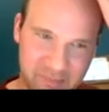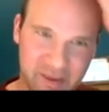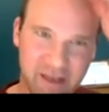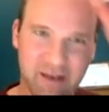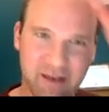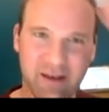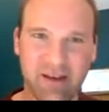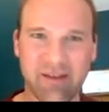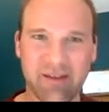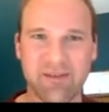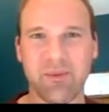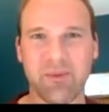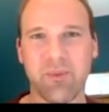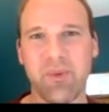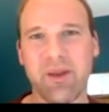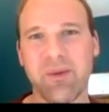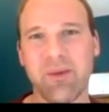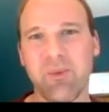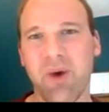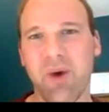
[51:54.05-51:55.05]
because
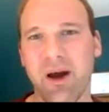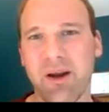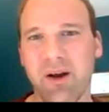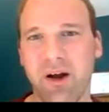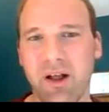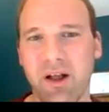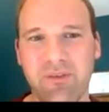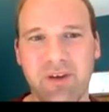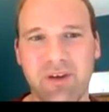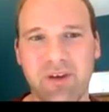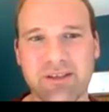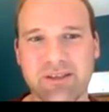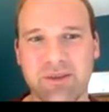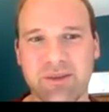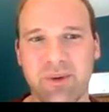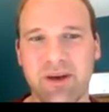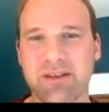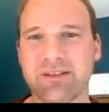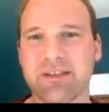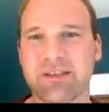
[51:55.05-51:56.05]
we want all of our
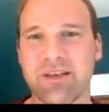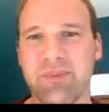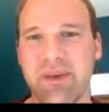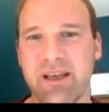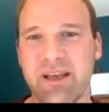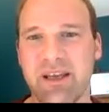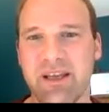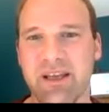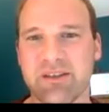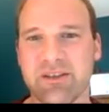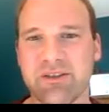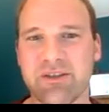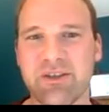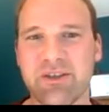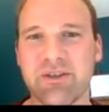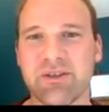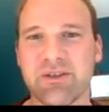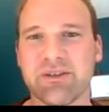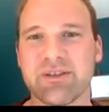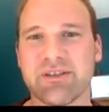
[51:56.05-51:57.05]
squares to be
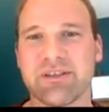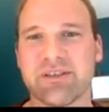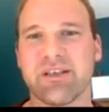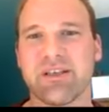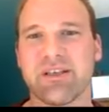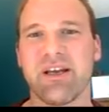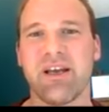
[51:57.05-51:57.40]
induced.